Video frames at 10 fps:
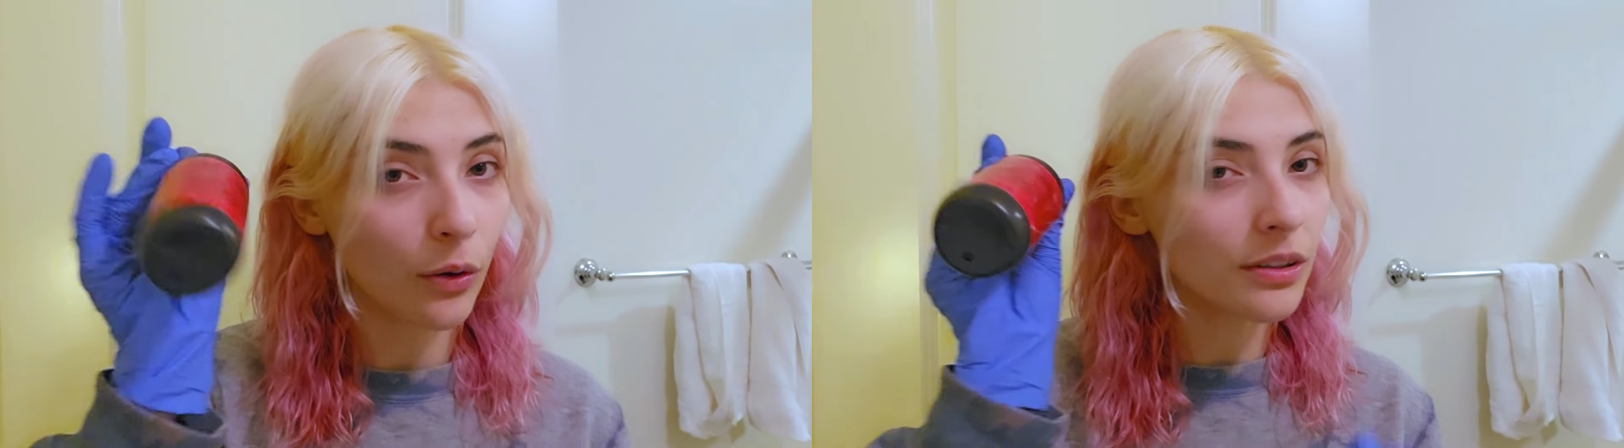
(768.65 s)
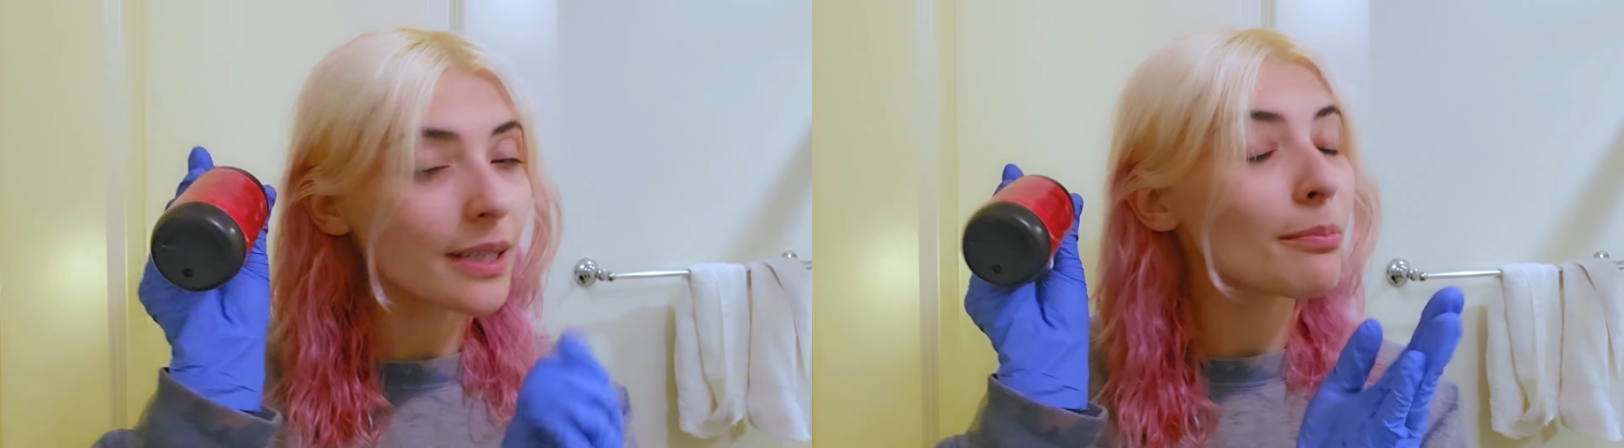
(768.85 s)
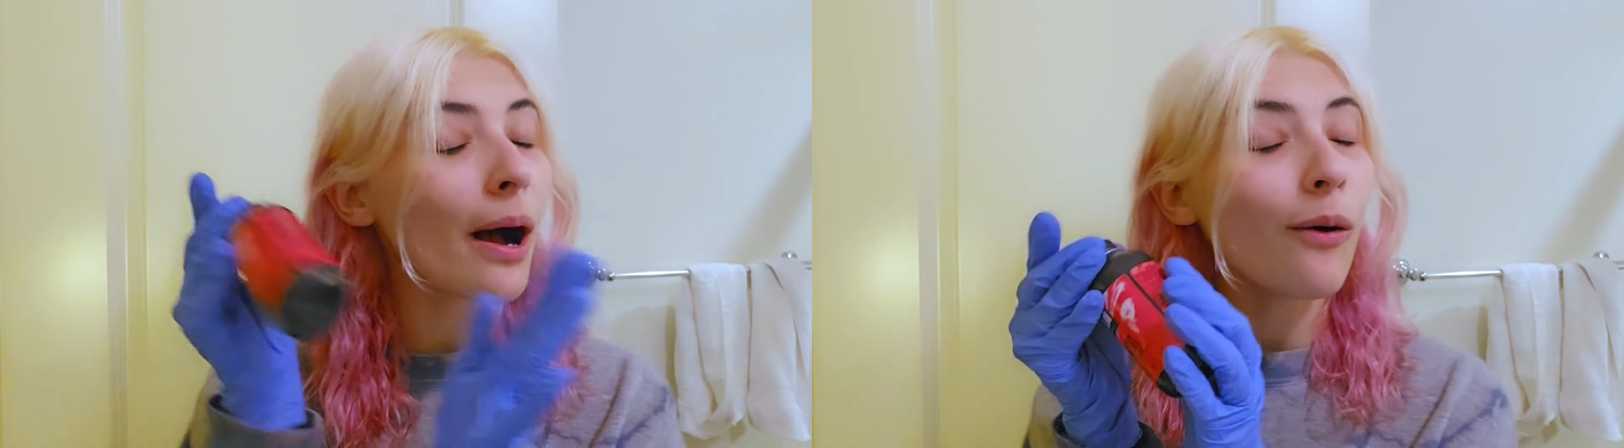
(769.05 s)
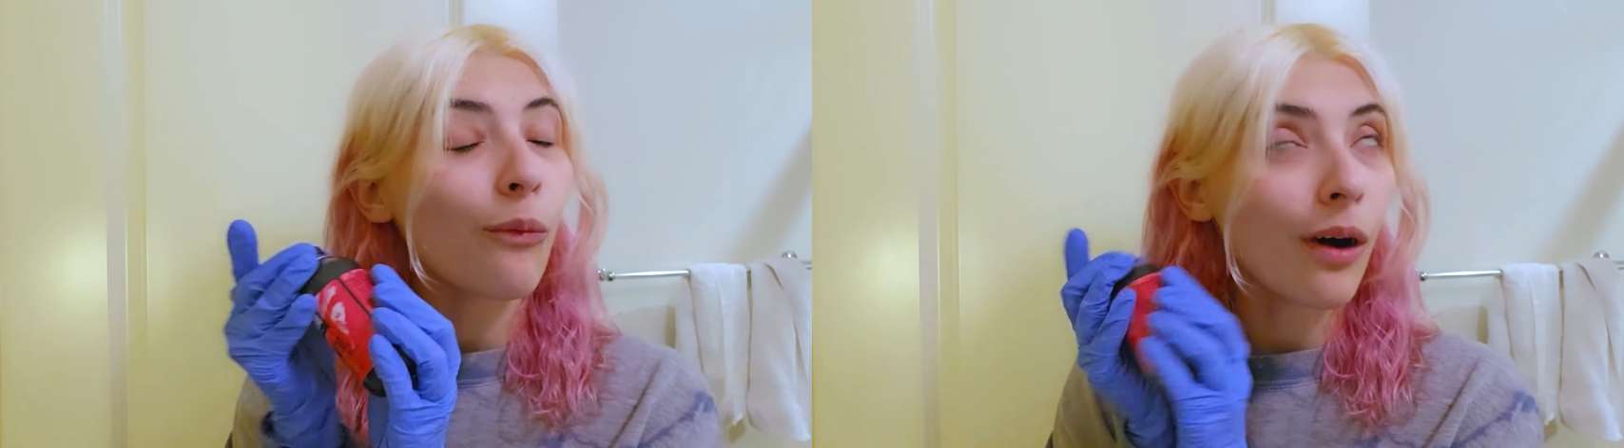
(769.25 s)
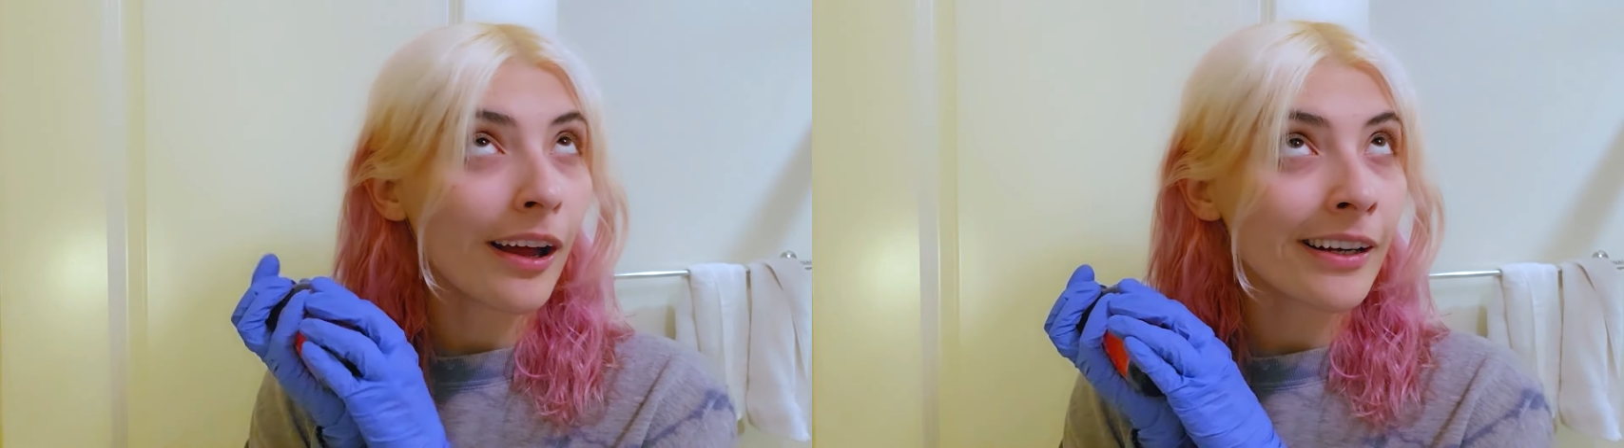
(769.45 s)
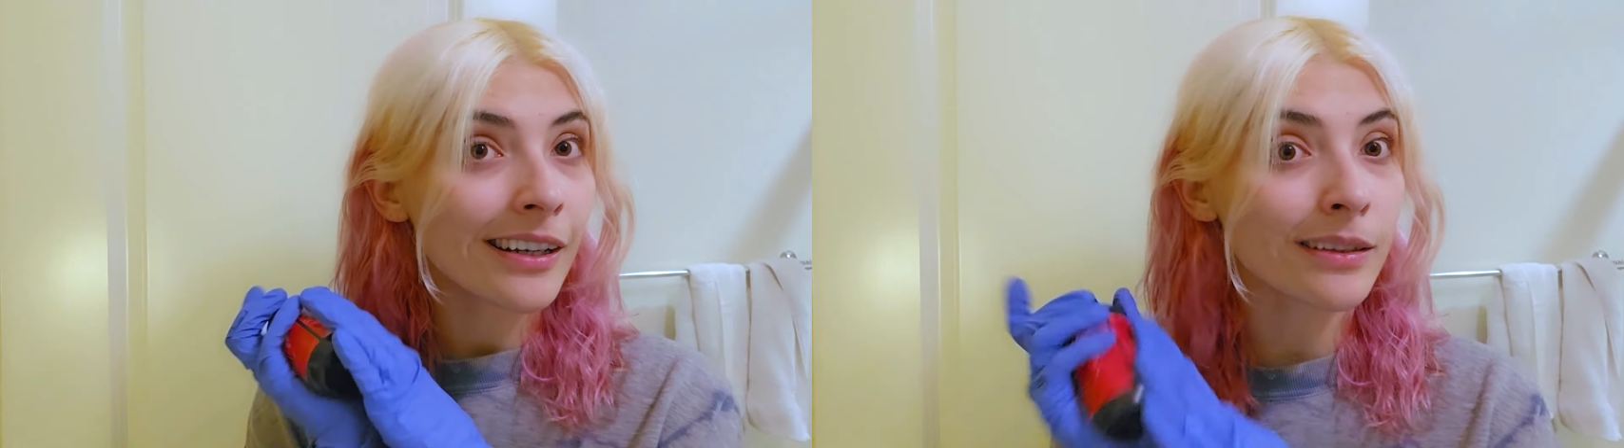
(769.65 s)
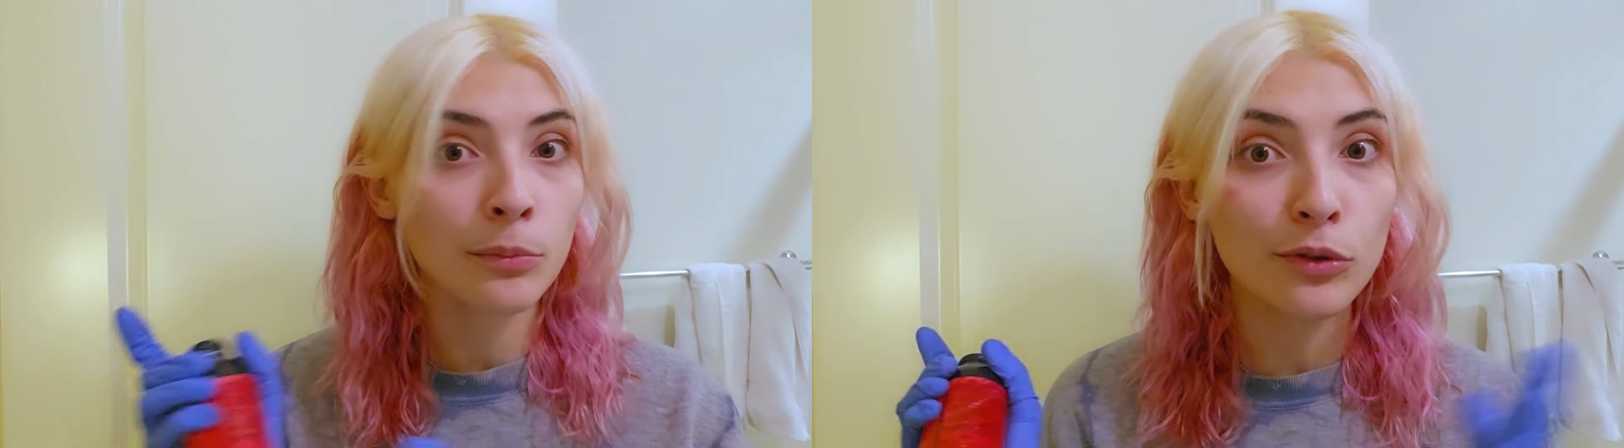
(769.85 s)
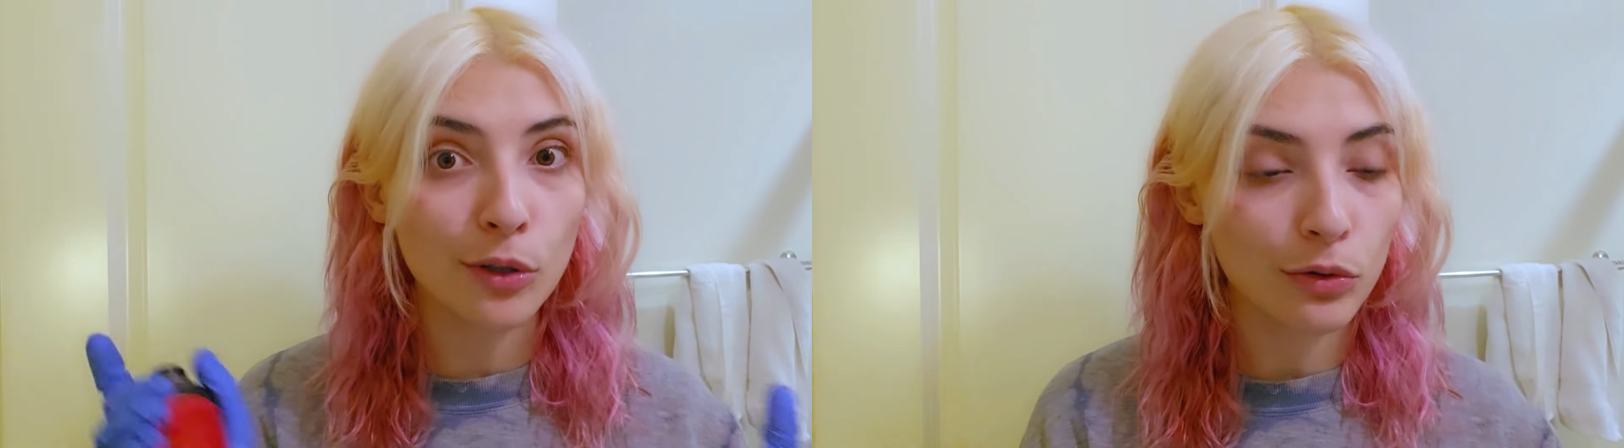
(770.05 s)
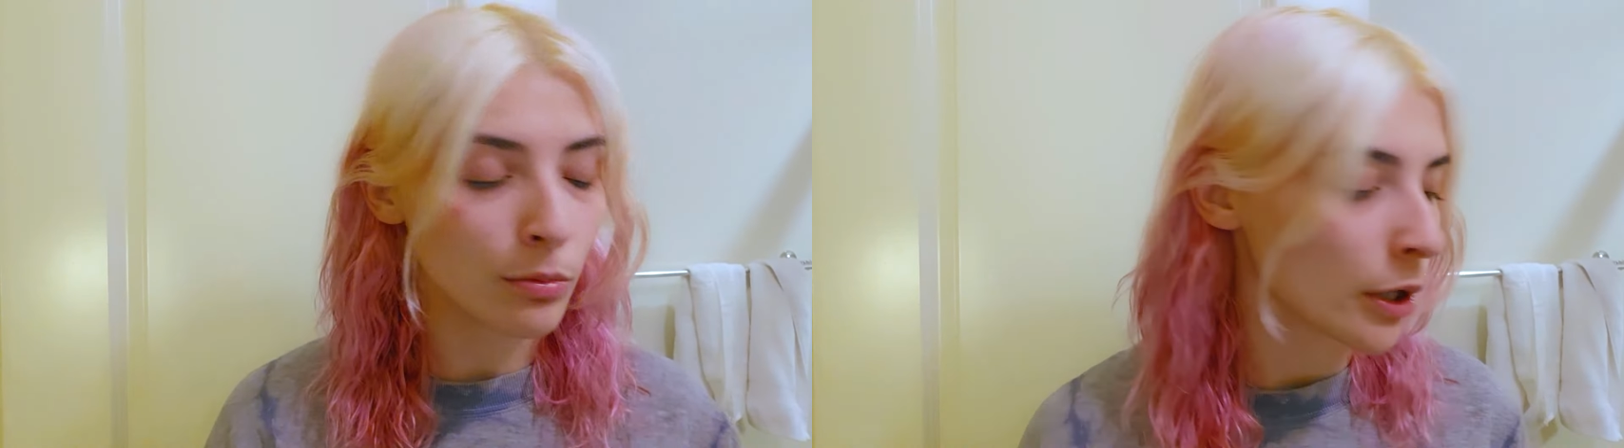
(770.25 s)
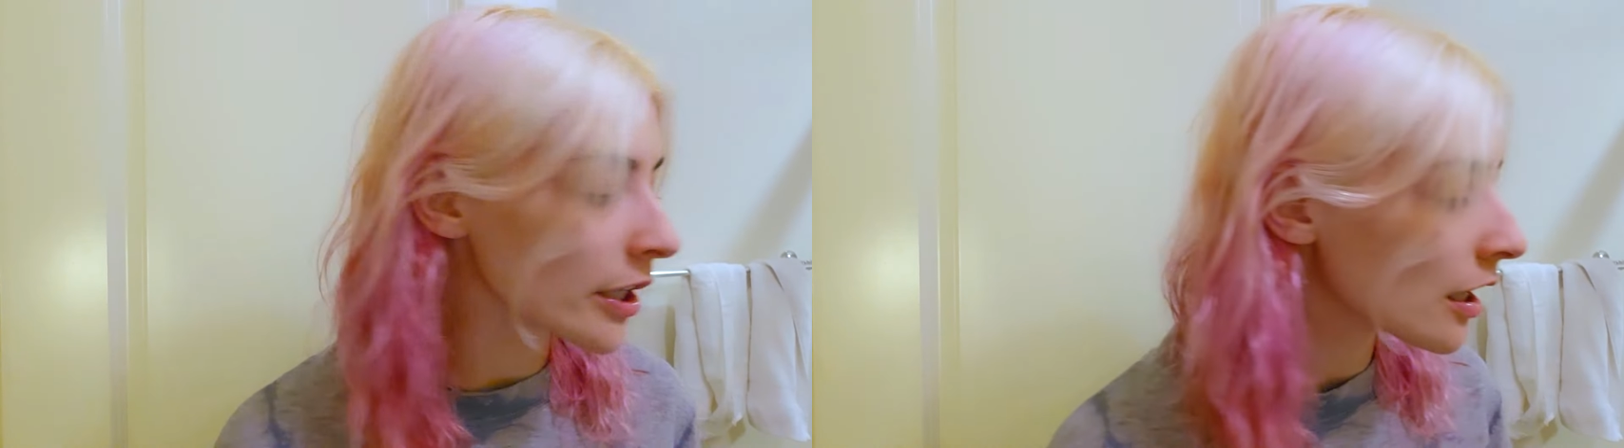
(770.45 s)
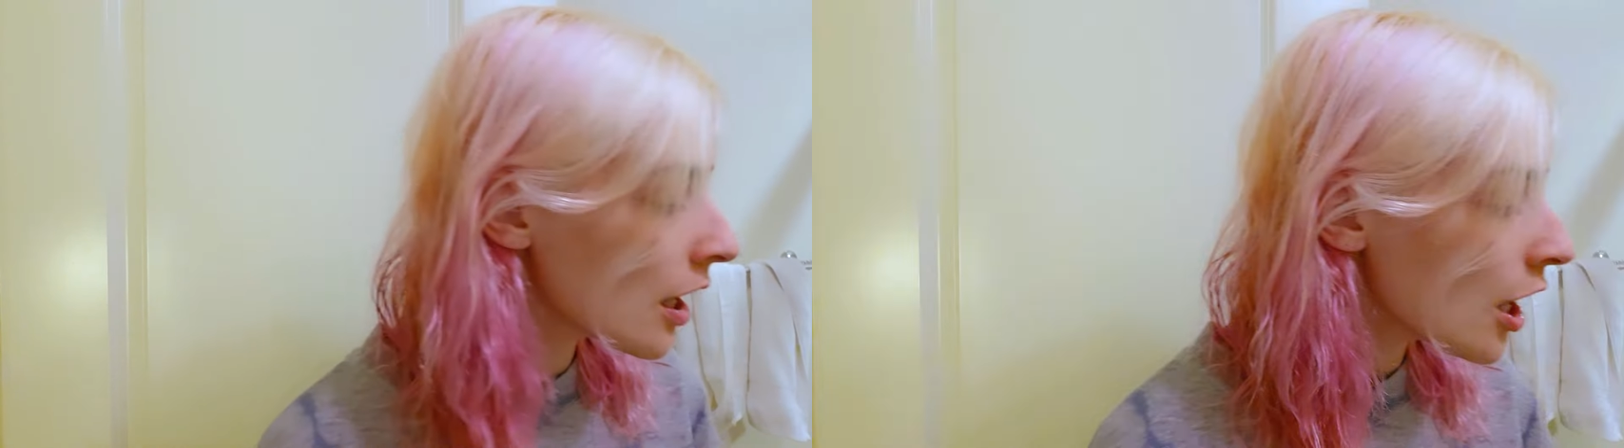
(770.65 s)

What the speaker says: only bought one because I'm so smart.